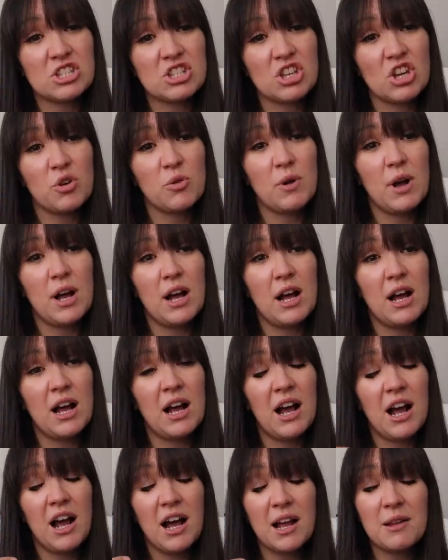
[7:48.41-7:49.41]
So
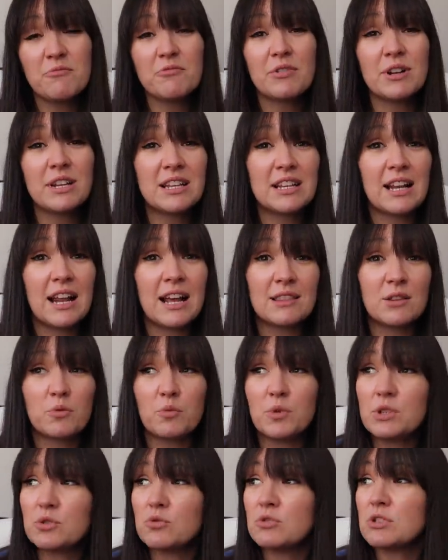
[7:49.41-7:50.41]
I'm really glad that
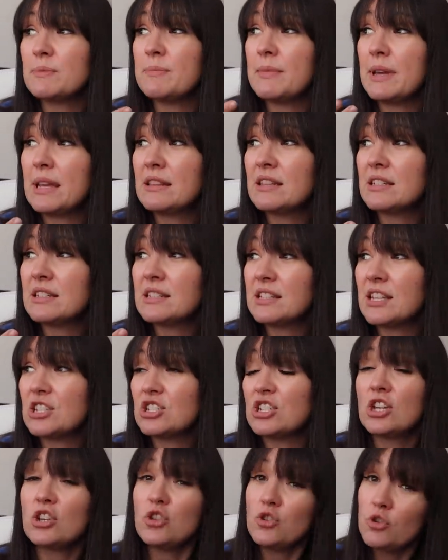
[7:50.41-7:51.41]
we'd already made the
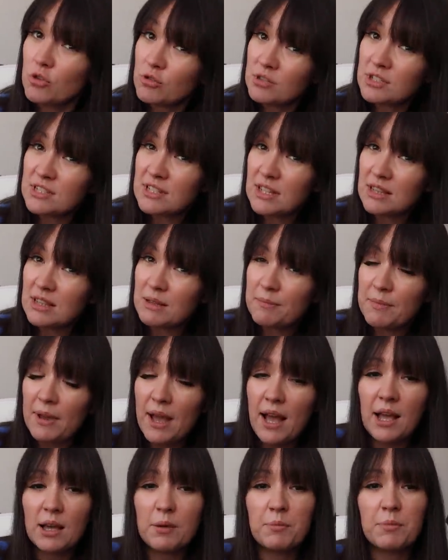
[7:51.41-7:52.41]
decision not to send them
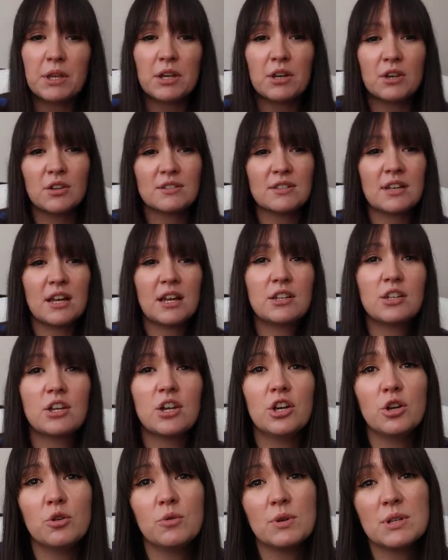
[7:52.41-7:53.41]
back, because I
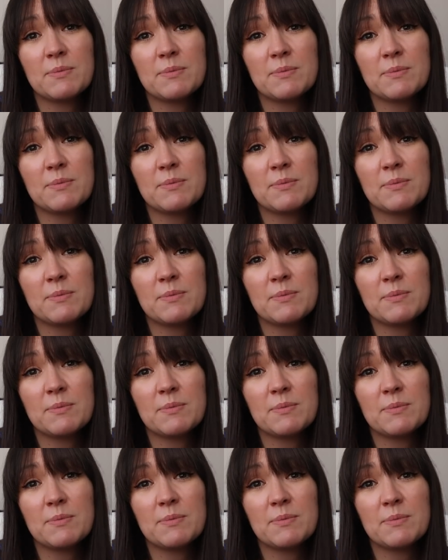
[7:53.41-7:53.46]
know,